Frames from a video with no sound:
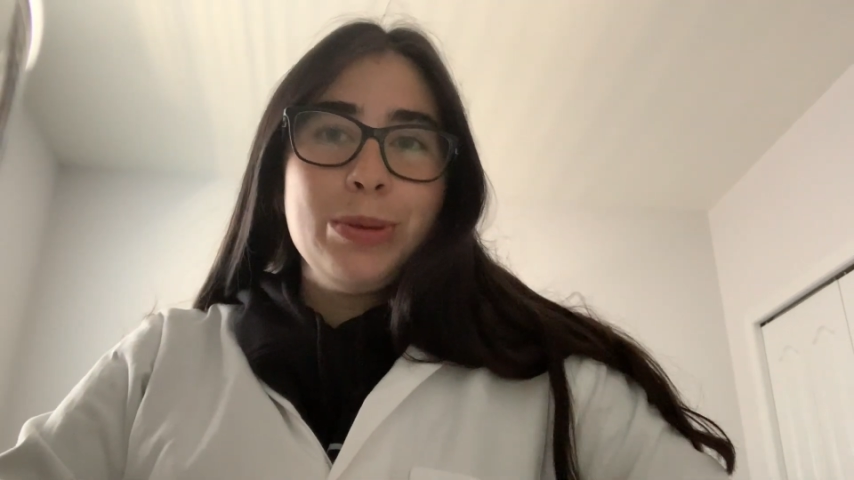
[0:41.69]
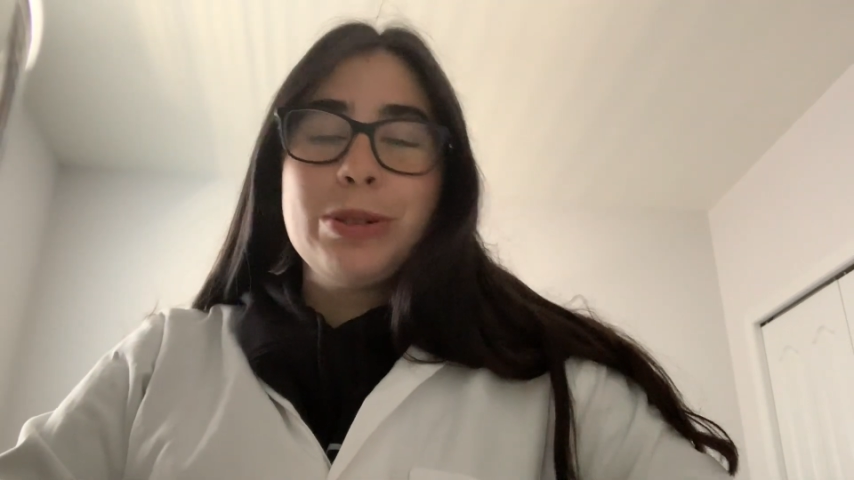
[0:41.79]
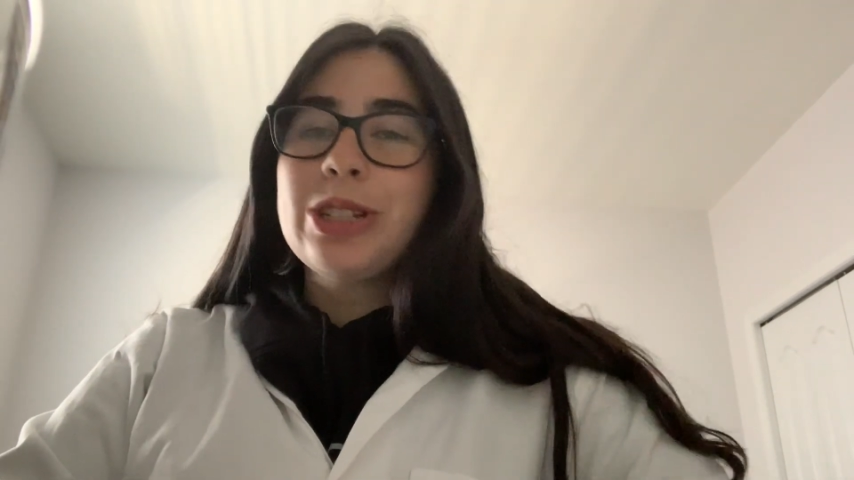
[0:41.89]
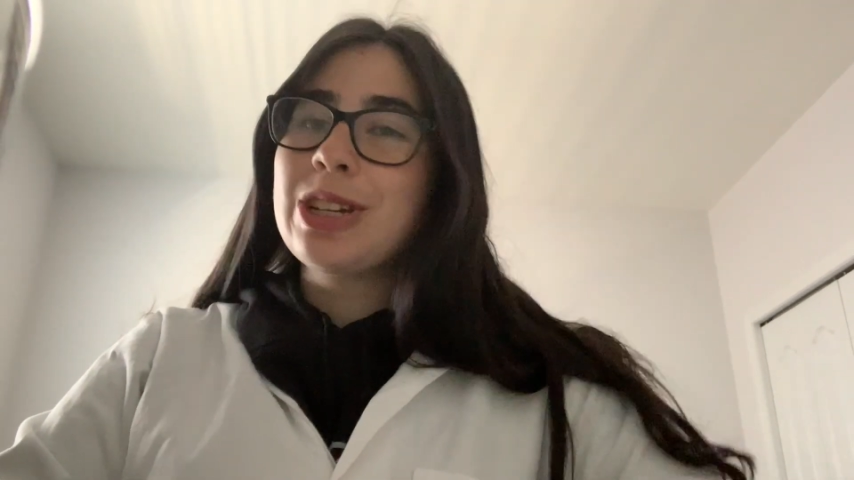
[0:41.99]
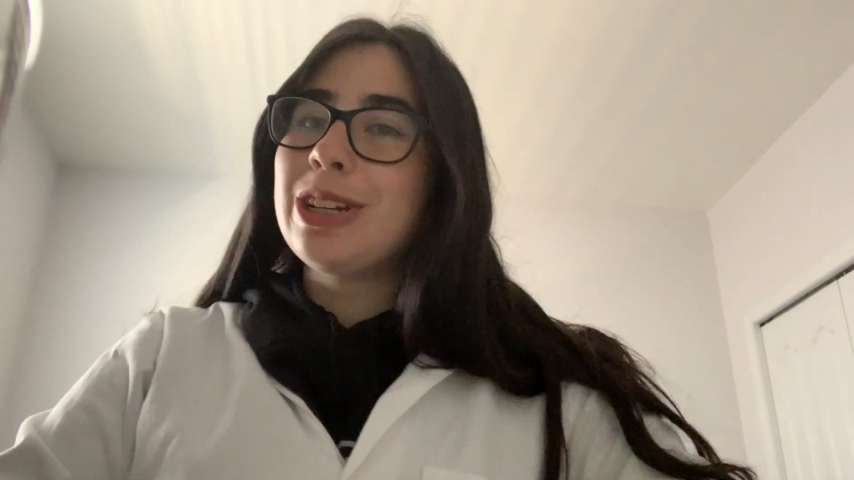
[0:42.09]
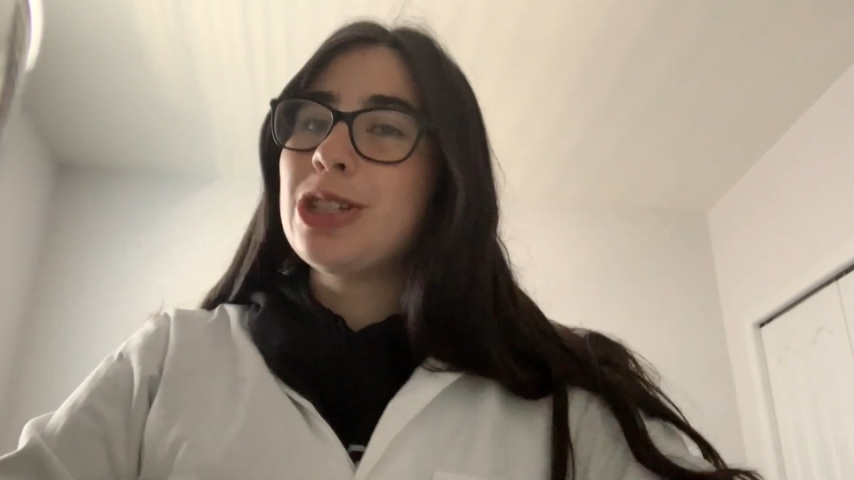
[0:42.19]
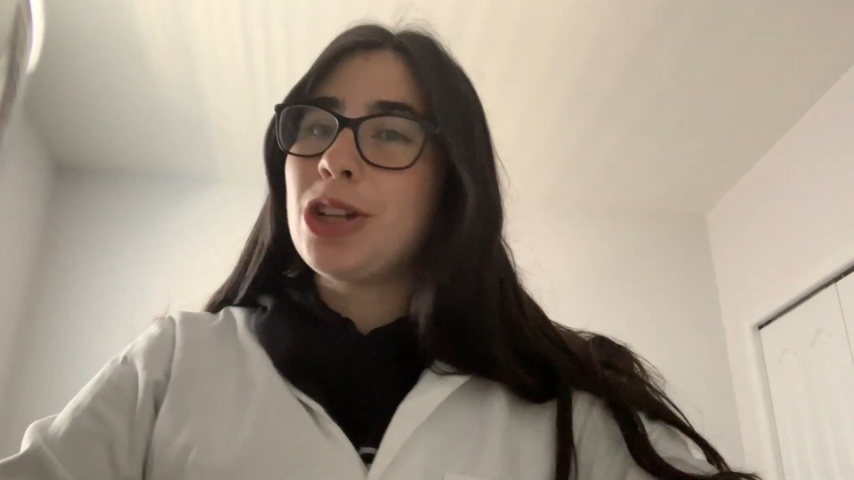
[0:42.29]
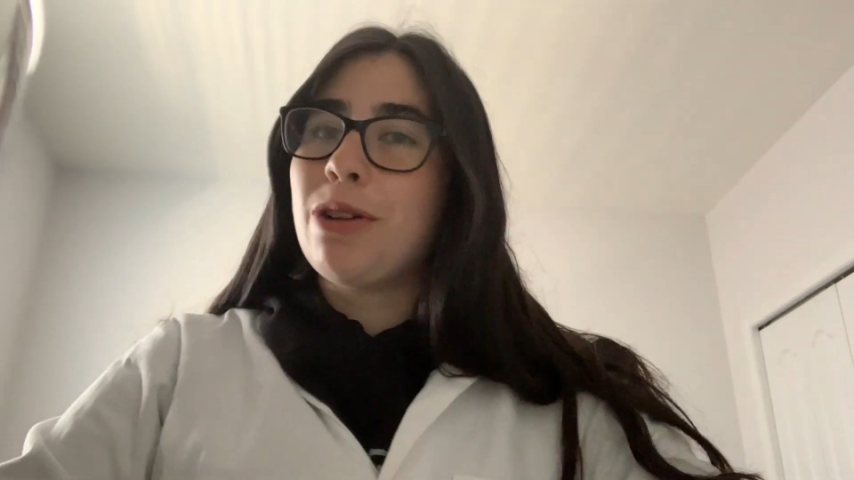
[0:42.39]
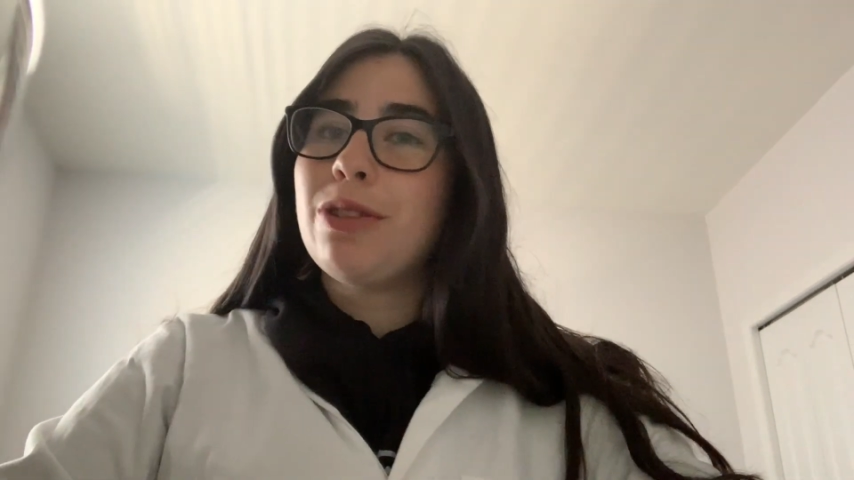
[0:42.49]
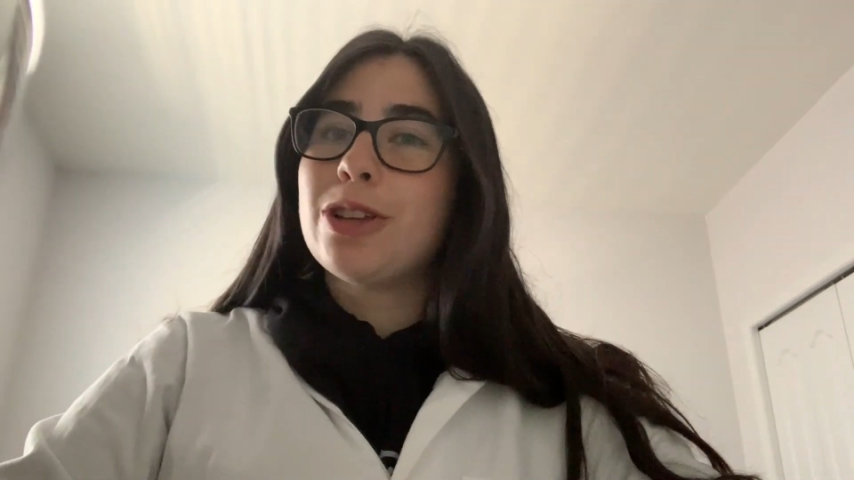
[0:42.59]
we're just going to start with a